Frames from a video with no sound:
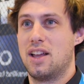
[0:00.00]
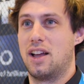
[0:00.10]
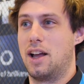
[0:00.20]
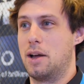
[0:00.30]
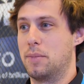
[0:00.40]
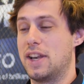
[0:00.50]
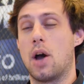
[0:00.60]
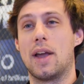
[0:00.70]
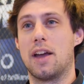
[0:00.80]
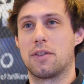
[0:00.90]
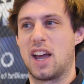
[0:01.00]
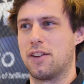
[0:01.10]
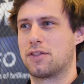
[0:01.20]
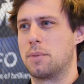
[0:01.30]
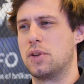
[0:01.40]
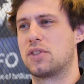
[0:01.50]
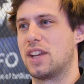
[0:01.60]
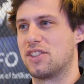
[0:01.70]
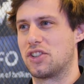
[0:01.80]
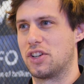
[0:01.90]
Um, but now we have kind of some new
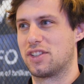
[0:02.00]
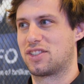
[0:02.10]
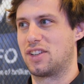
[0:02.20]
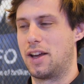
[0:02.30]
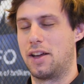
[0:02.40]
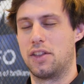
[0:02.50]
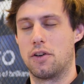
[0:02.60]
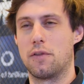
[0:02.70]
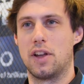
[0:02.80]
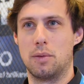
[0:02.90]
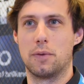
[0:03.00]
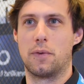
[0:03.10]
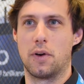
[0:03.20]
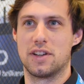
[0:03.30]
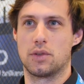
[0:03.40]
sensors uh, that are available for it.